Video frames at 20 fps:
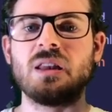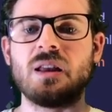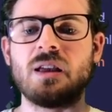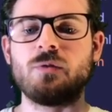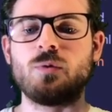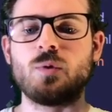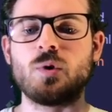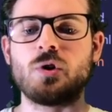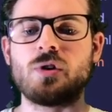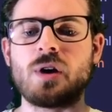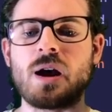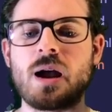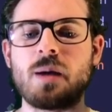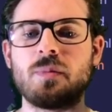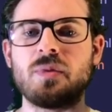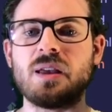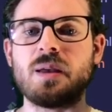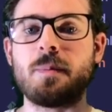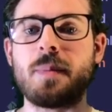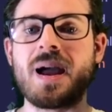if we grab
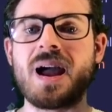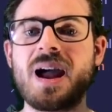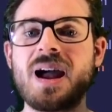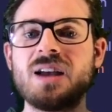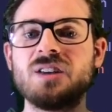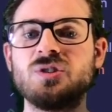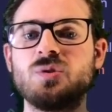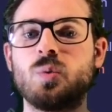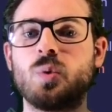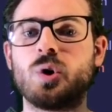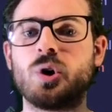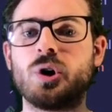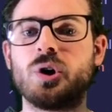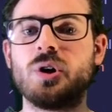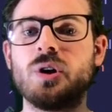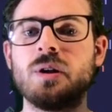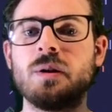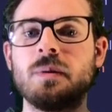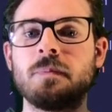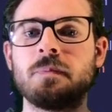the password,